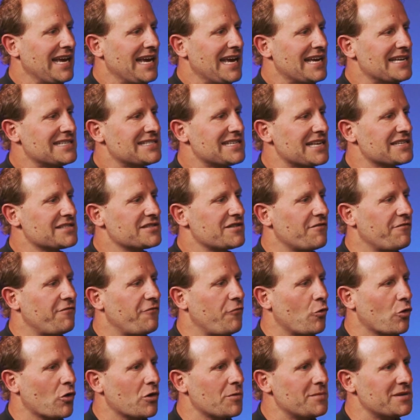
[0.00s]
is as the
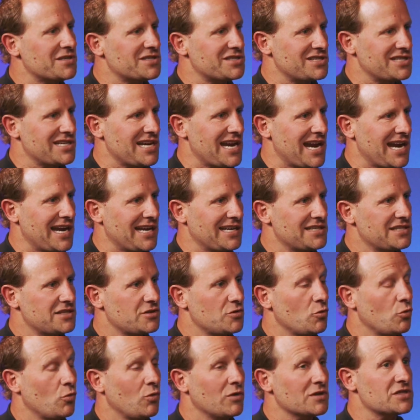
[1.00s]
form has changed,
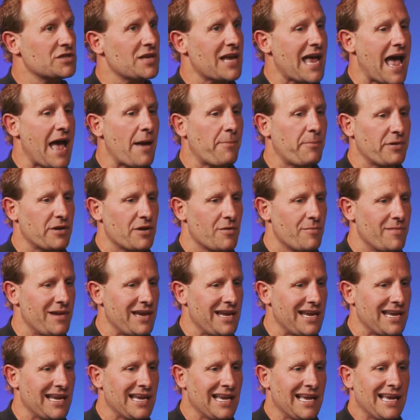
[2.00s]
what's happened to
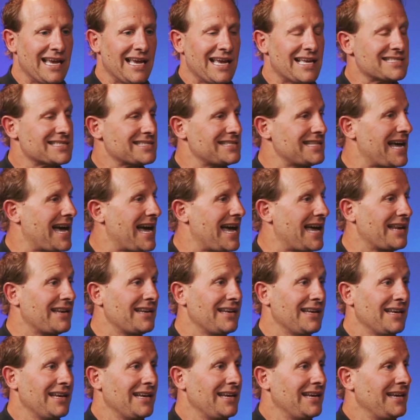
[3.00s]
me, it's not
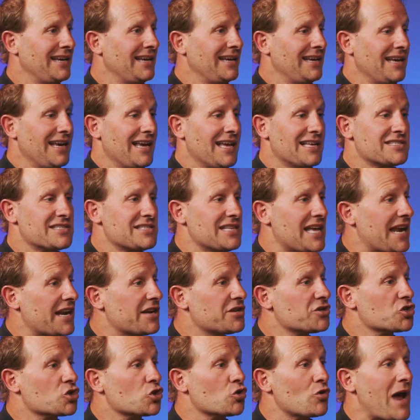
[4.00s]

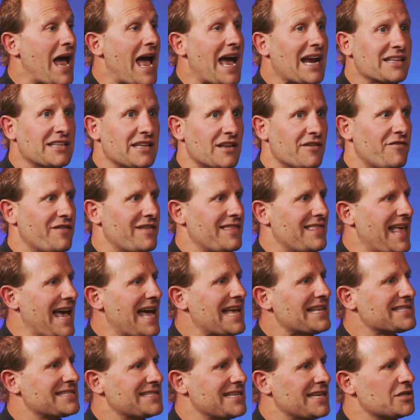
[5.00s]
attractive in
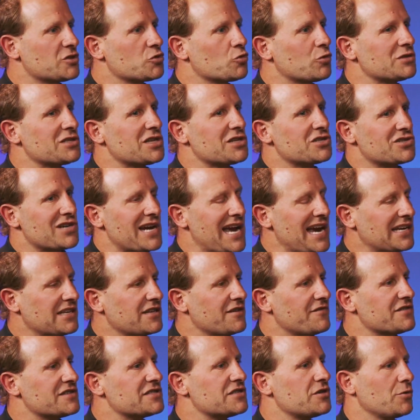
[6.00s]
that sense. What's
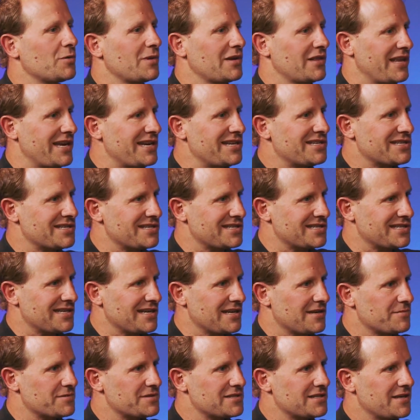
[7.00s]
attractive is the
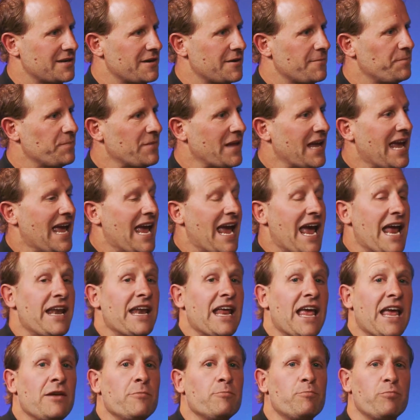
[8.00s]
relationships.
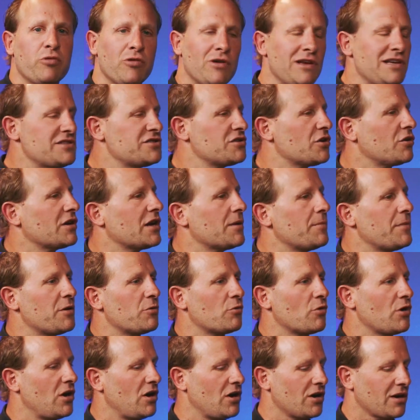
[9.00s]
Right. And please don't get me
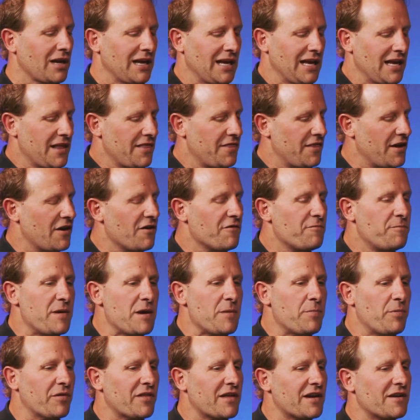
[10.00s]
wrong. There are
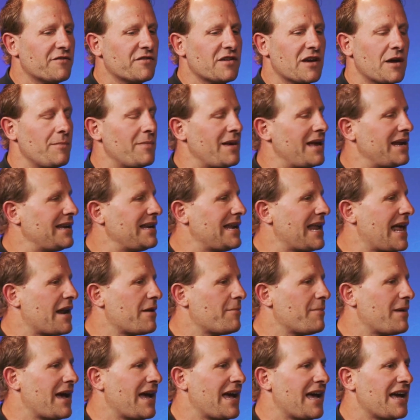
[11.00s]
people that have come in and out
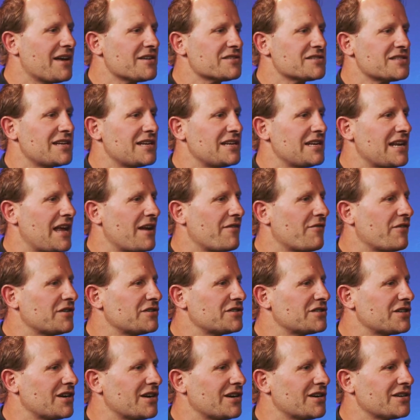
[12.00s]
of my house, in and out of our
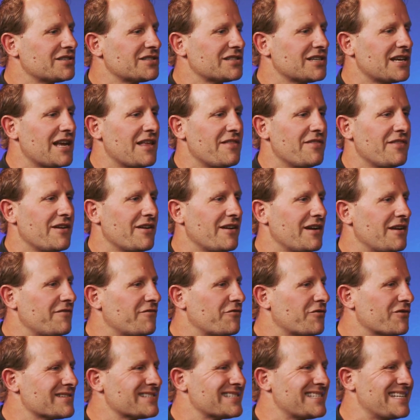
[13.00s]
church, and they're in
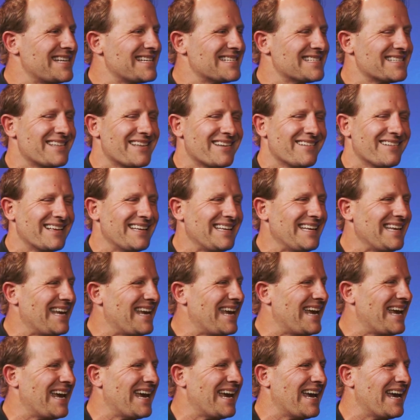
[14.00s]
for a season. They're like,
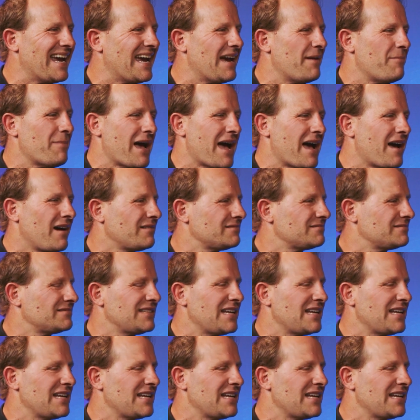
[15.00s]
I'm out.